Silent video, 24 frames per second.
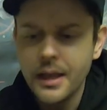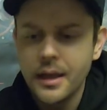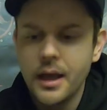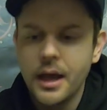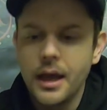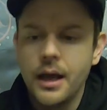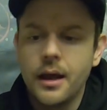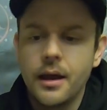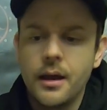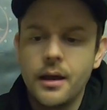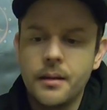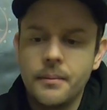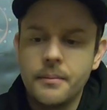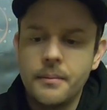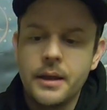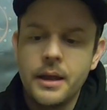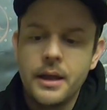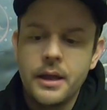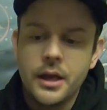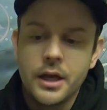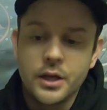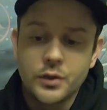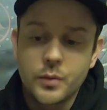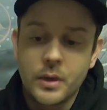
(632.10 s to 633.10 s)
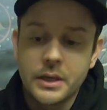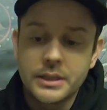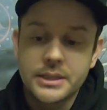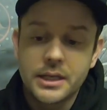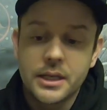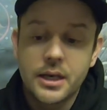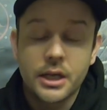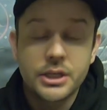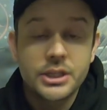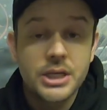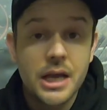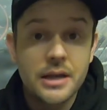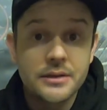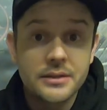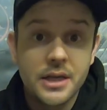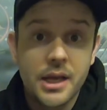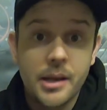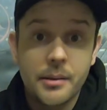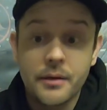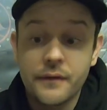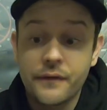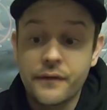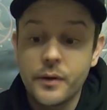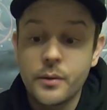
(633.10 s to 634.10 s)
Um, as well as the clutch housing
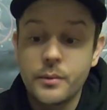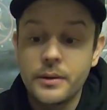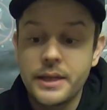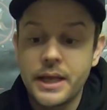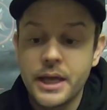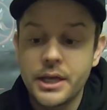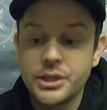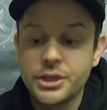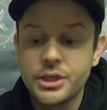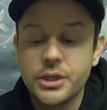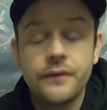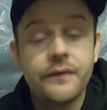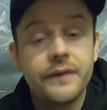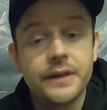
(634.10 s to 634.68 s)
coming through with the engine,